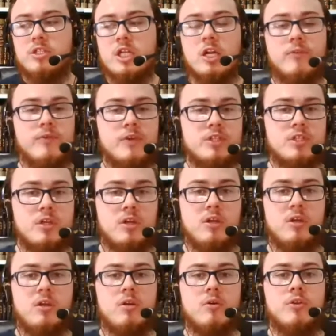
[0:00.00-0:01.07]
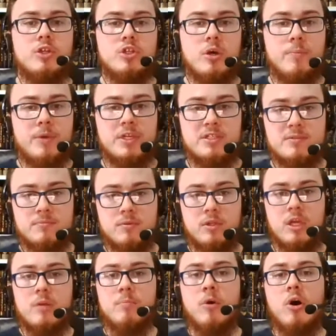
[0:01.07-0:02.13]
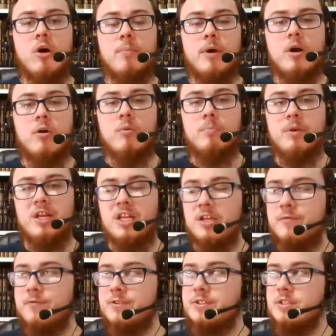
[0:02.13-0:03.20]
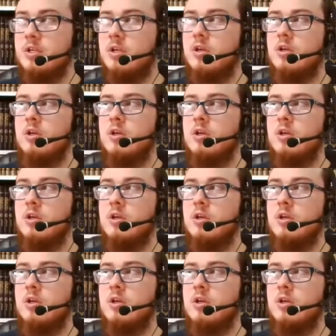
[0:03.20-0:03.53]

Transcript: delve into other topics, learn more about beliefs,